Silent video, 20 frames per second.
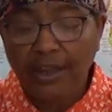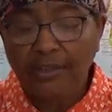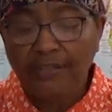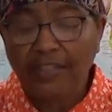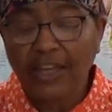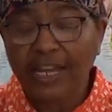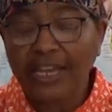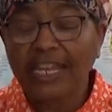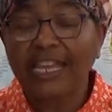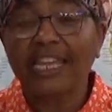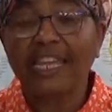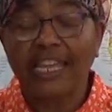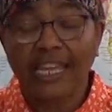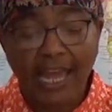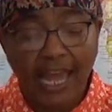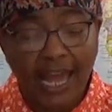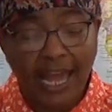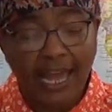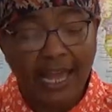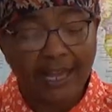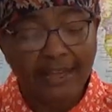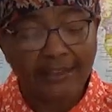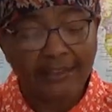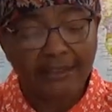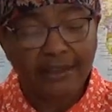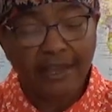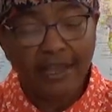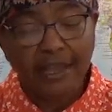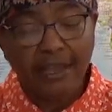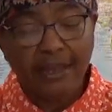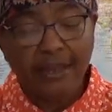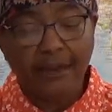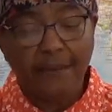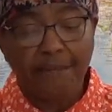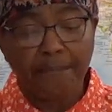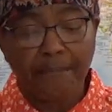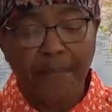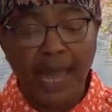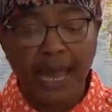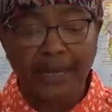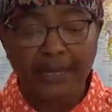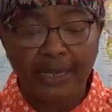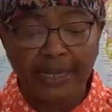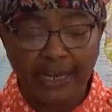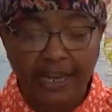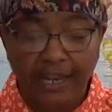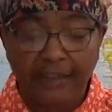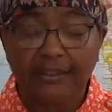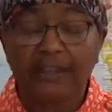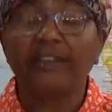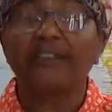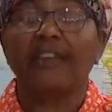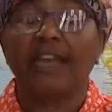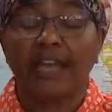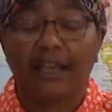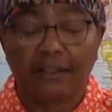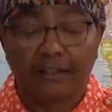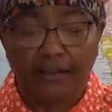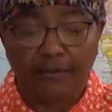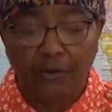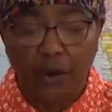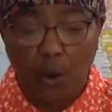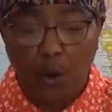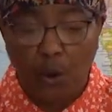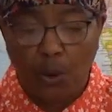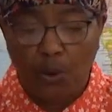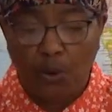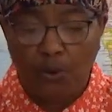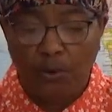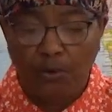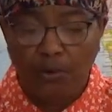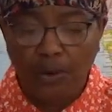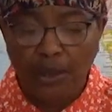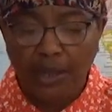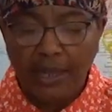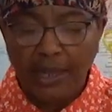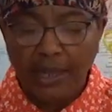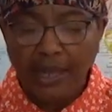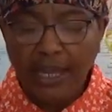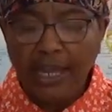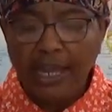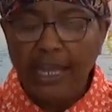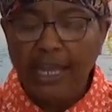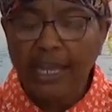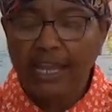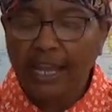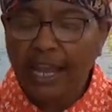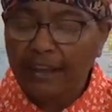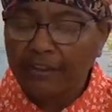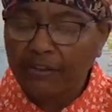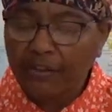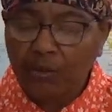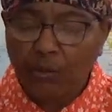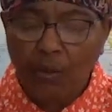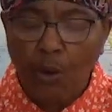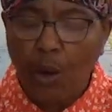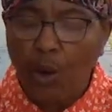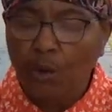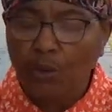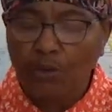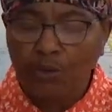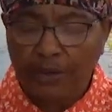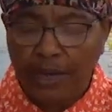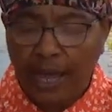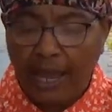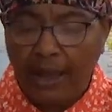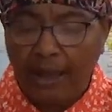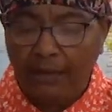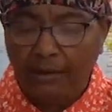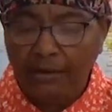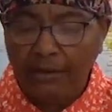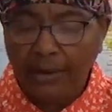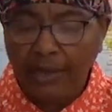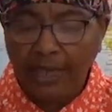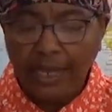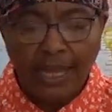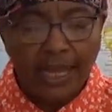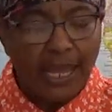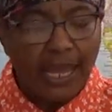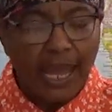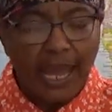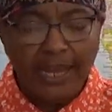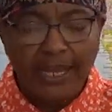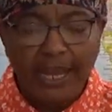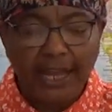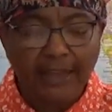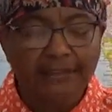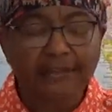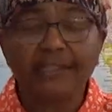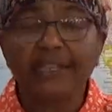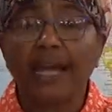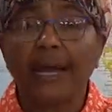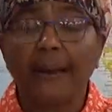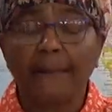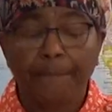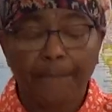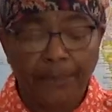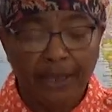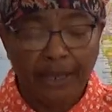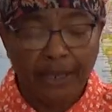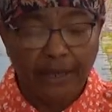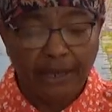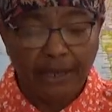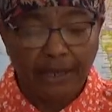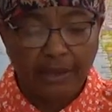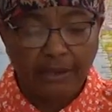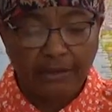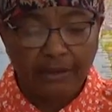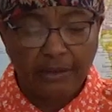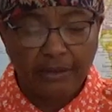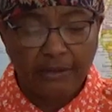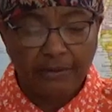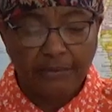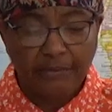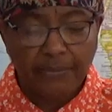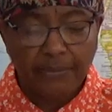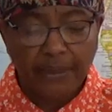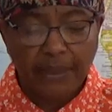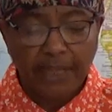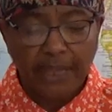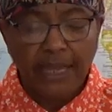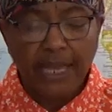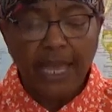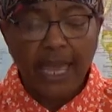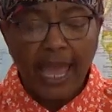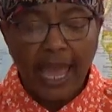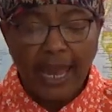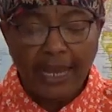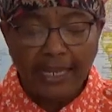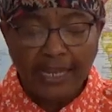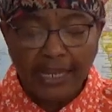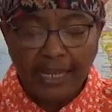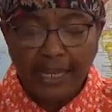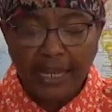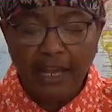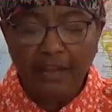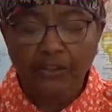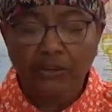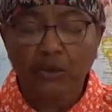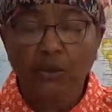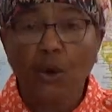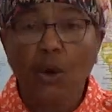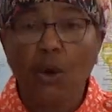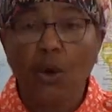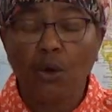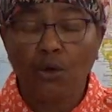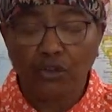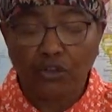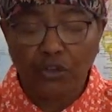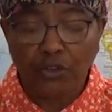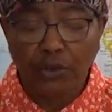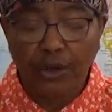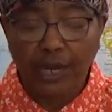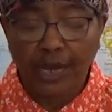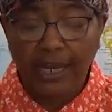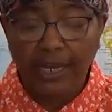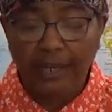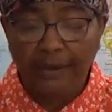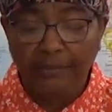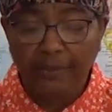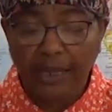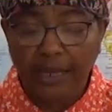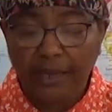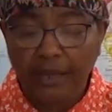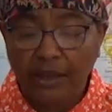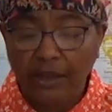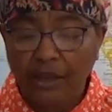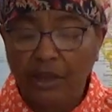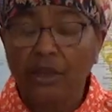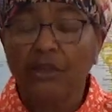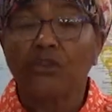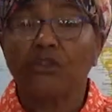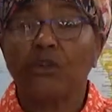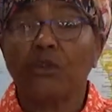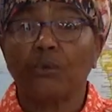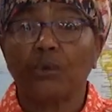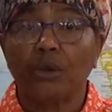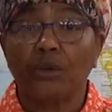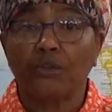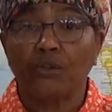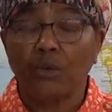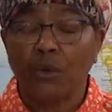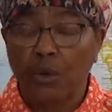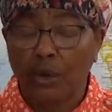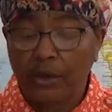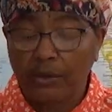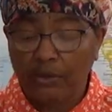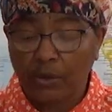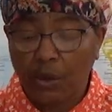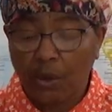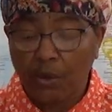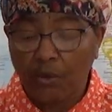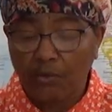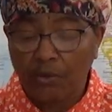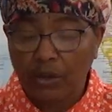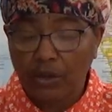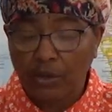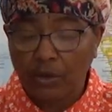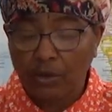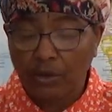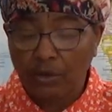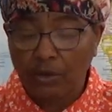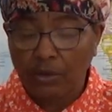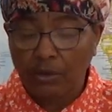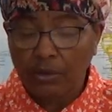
that he has commanded in the days of old. He has thrown down and has not pitied, and he has caused your enemy to rejoice over you.